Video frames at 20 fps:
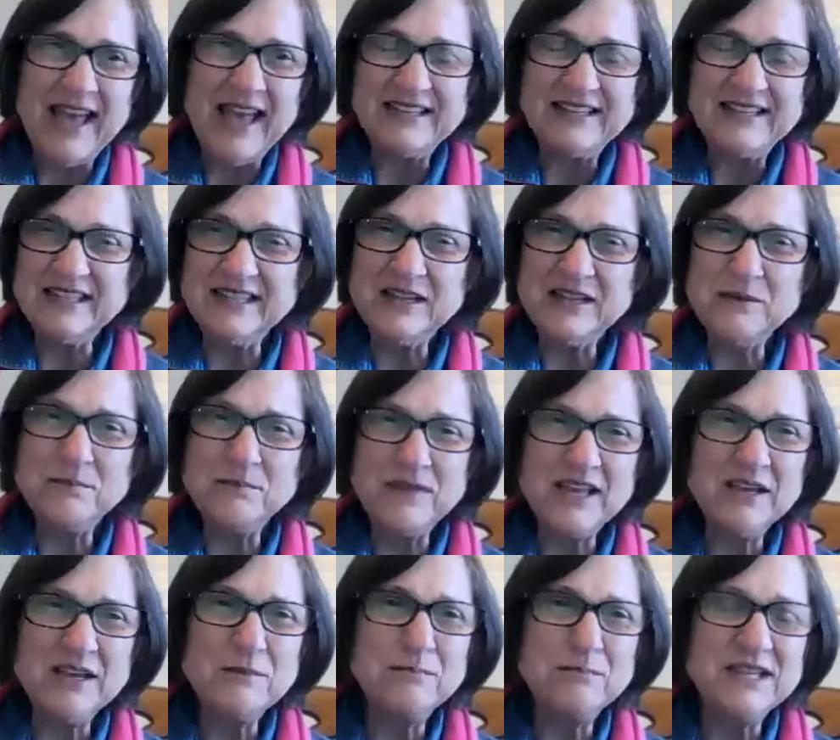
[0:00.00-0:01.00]
did it make
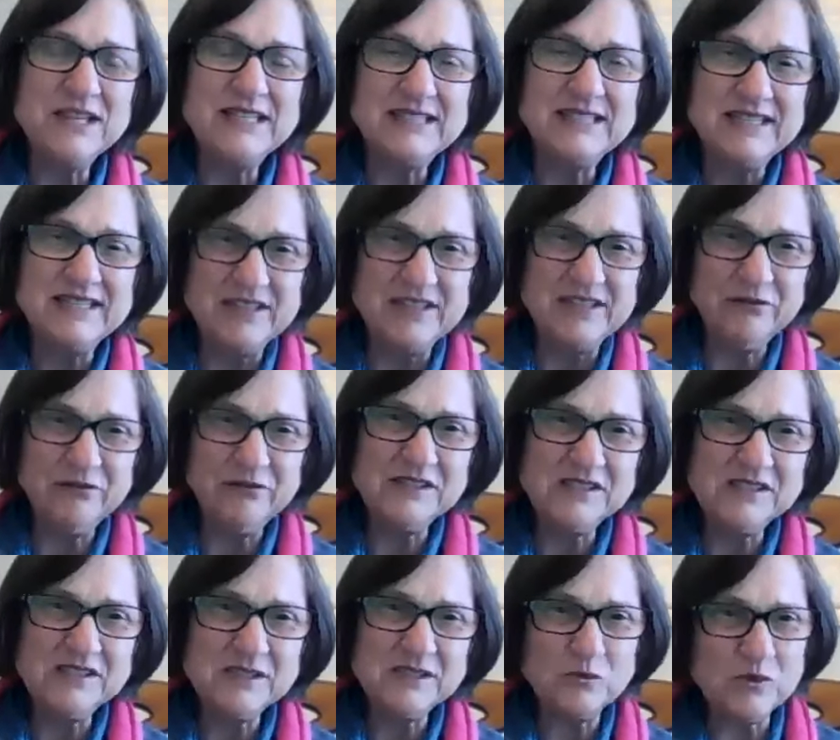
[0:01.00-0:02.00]
a big
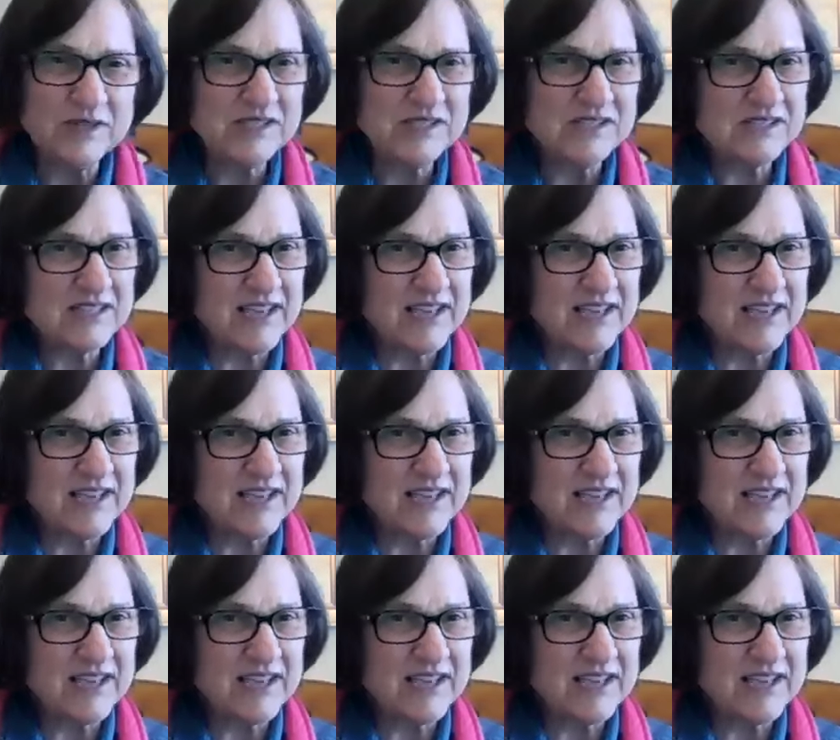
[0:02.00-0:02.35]
difference once